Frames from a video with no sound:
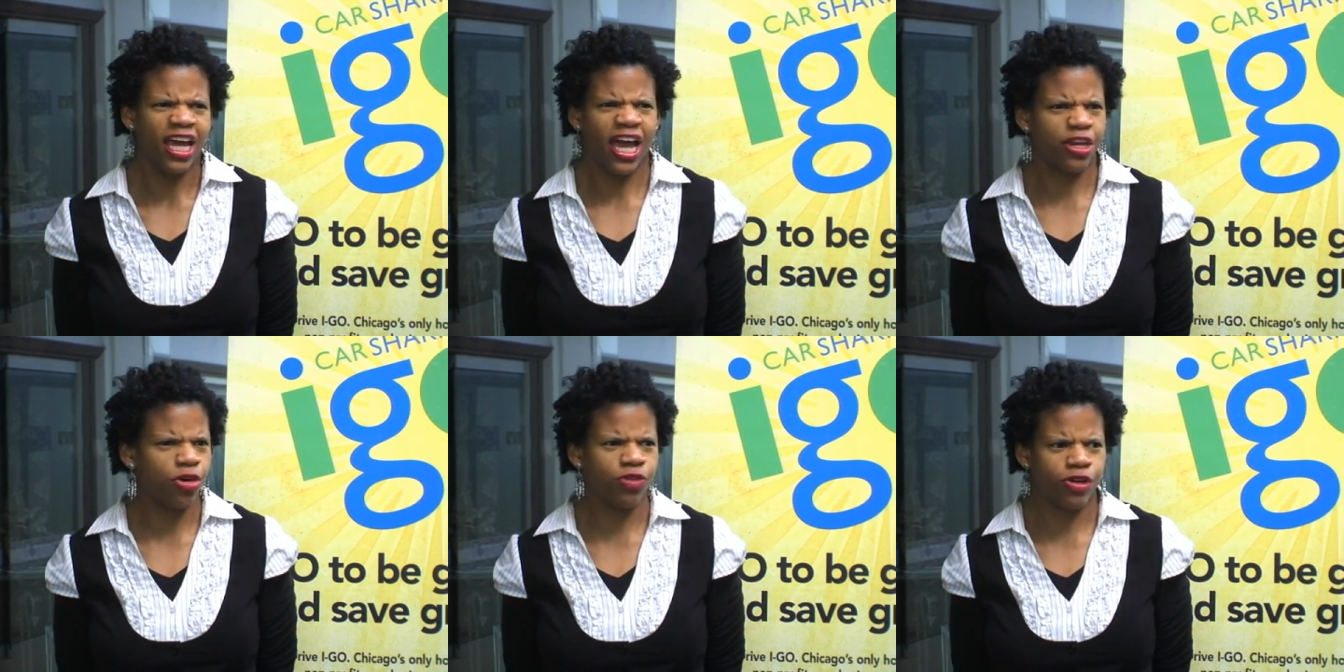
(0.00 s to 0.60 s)
I
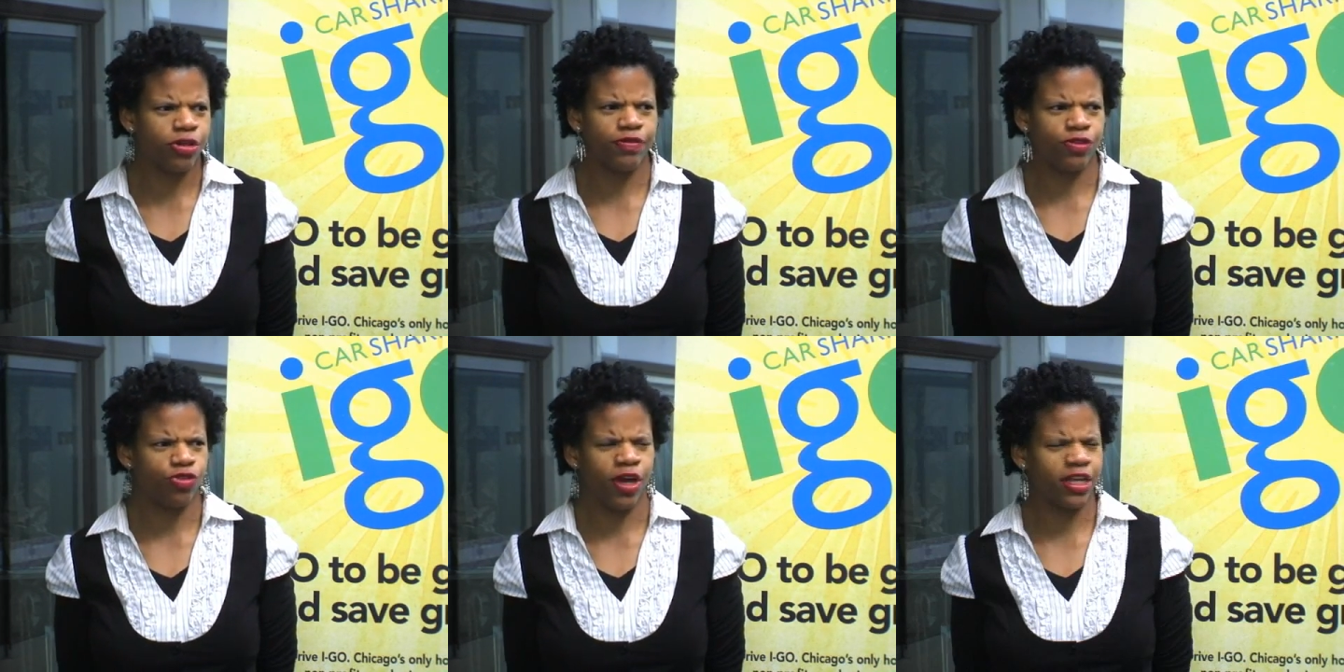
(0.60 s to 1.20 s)
know they're even
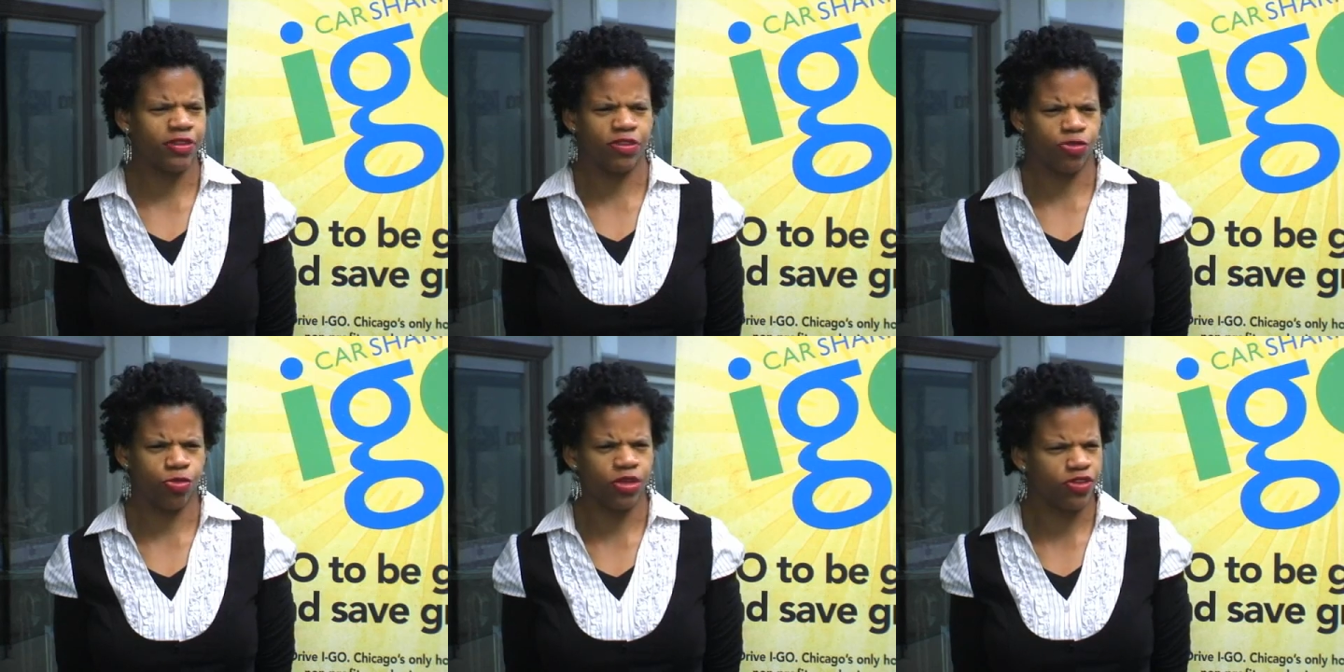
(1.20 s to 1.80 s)
trying to get
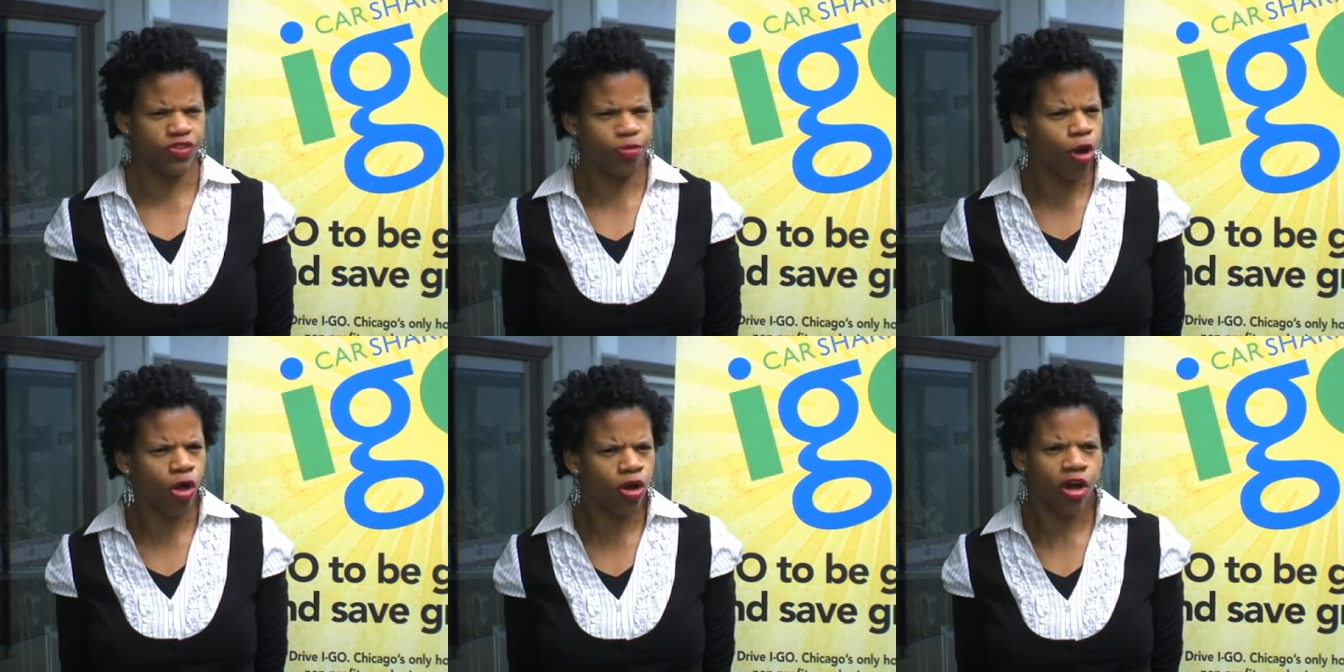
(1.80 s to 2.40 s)
this really
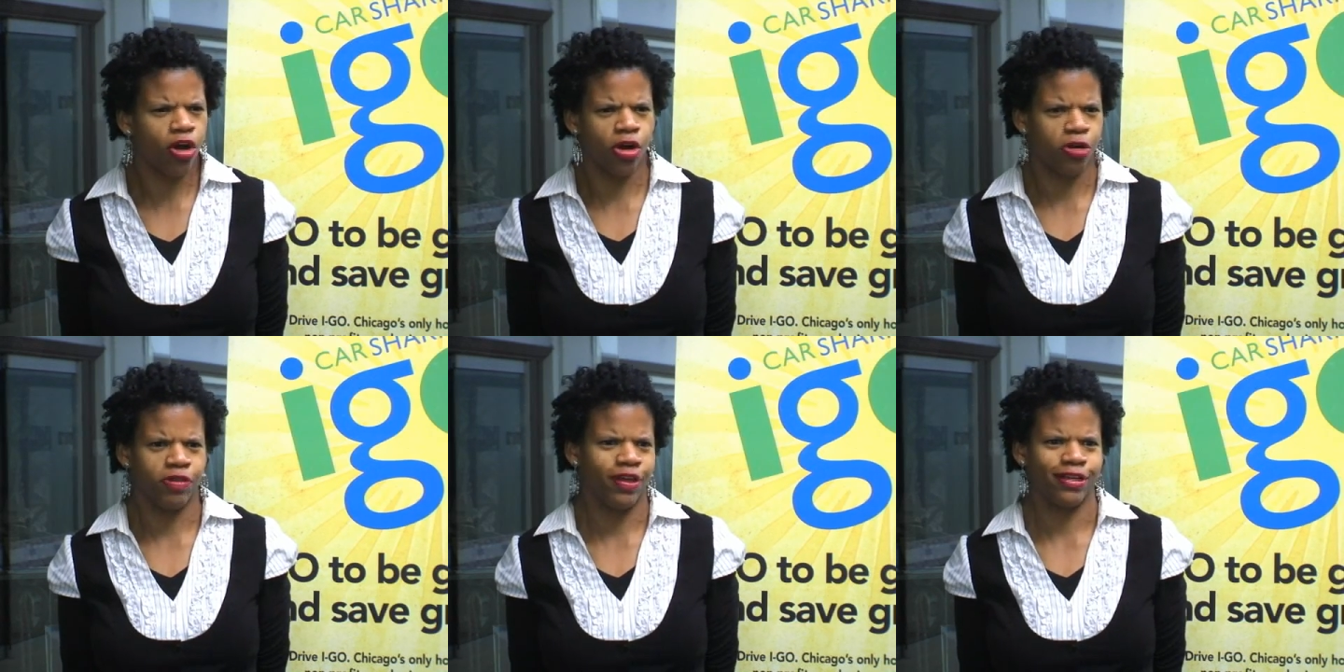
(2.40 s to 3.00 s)
small
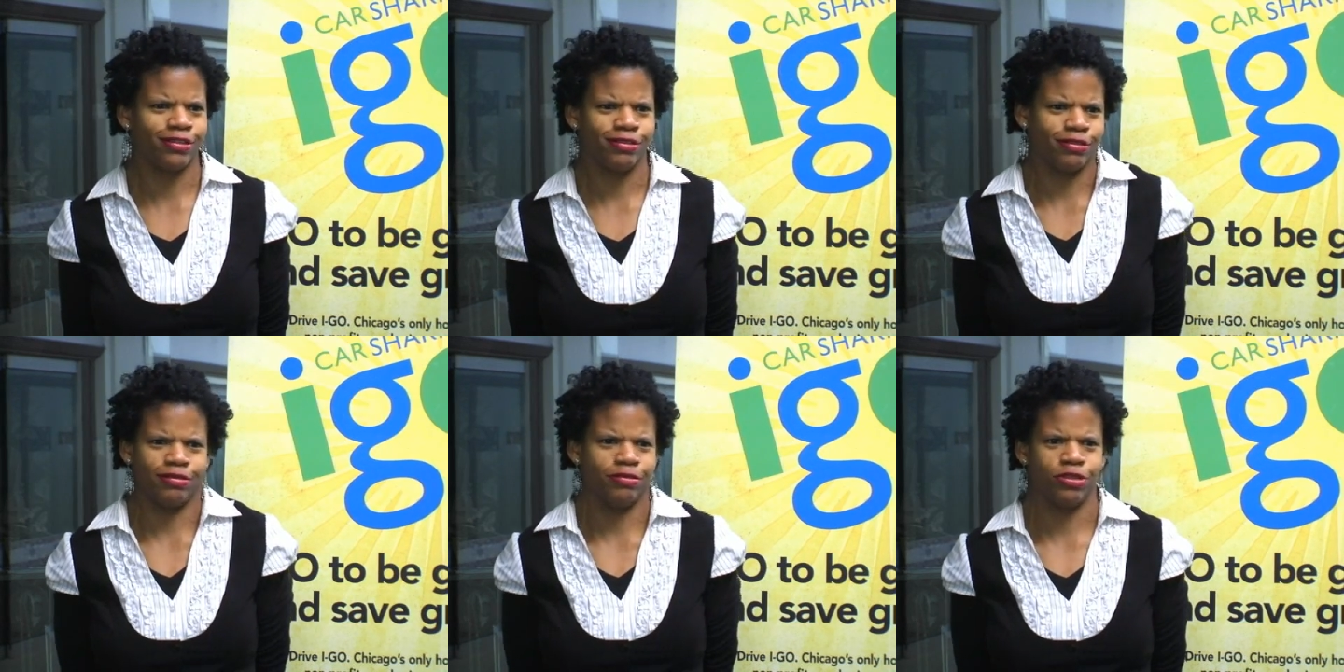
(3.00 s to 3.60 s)
car
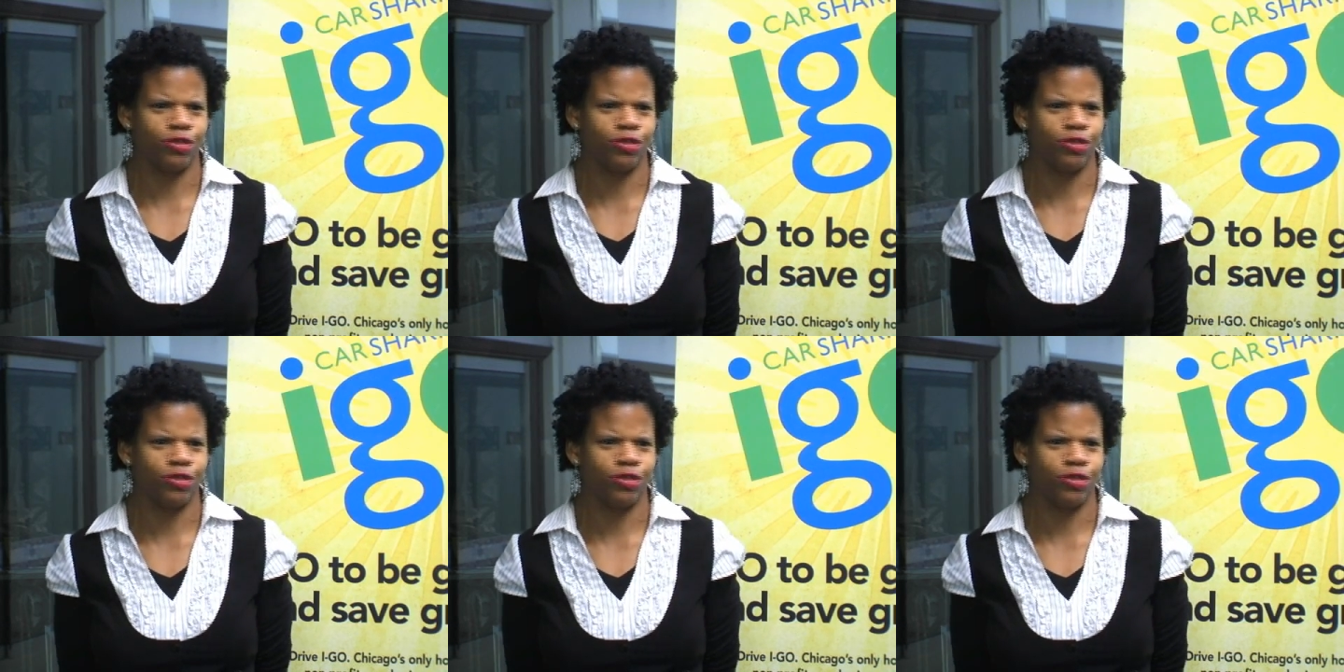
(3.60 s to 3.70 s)
that's